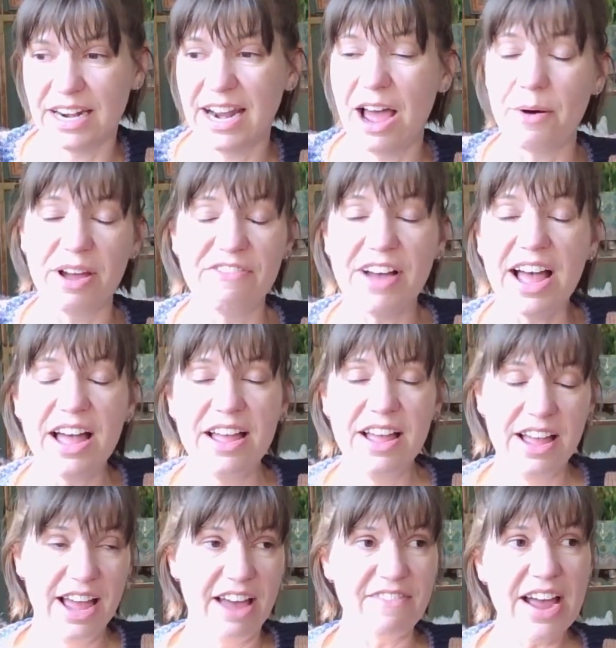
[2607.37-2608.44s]
Now, if
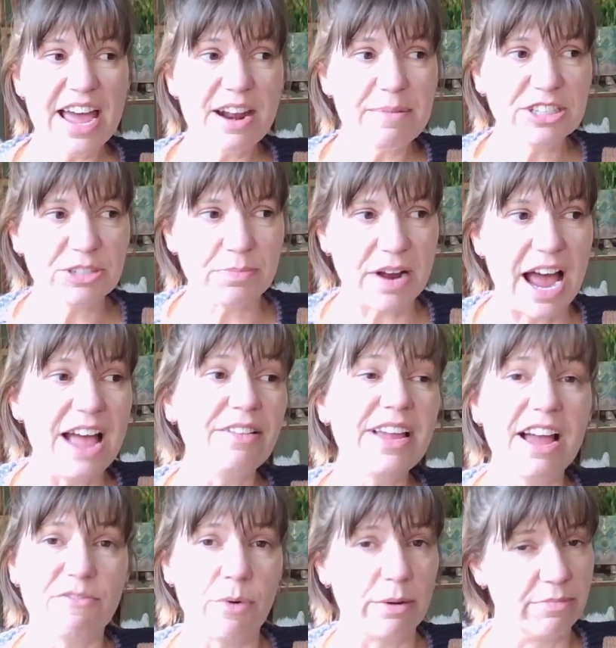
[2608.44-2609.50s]
I had a bunch of, I only
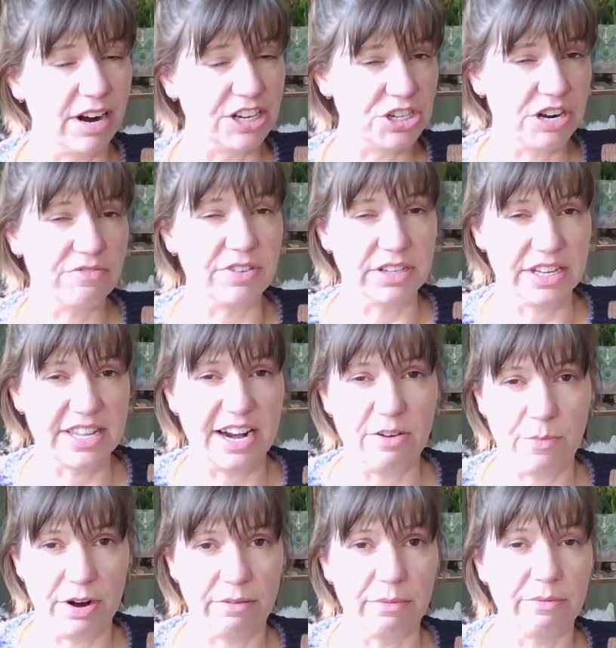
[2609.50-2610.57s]
have one project really that I
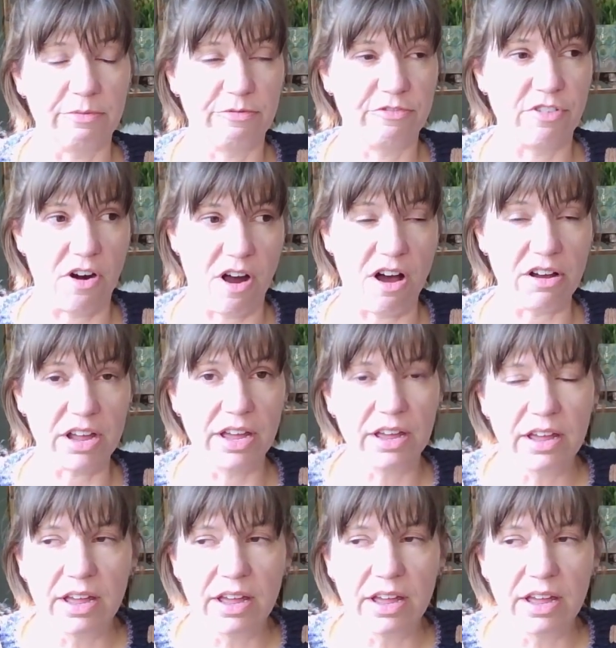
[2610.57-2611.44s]
want to frog.